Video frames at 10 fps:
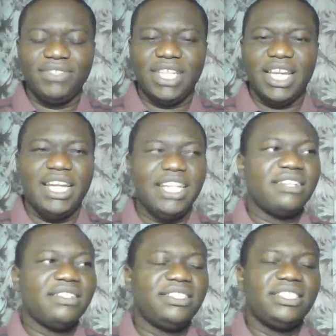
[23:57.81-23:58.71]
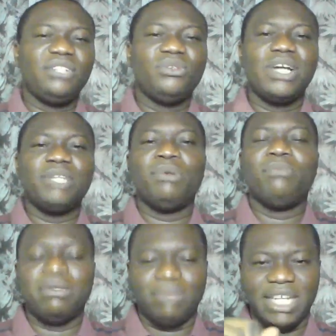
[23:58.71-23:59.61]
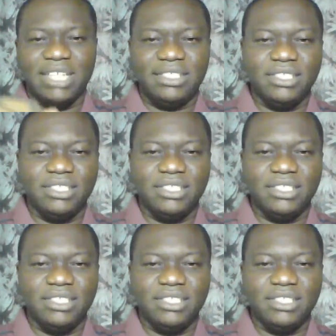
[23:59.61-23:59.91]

Any Christian who has been baptized is